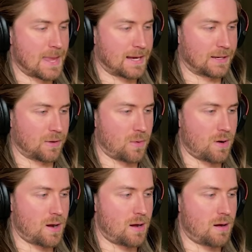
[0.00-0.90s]
Gotta go
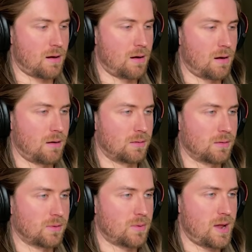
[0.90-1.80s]
all
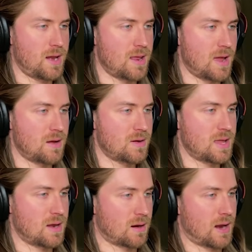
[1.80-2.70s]
the way down
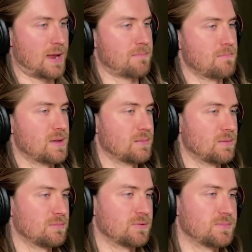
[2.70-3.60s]
here at
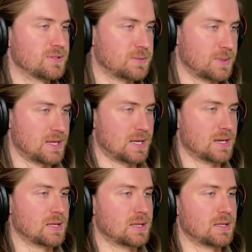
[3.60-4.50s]
minimum movement speed.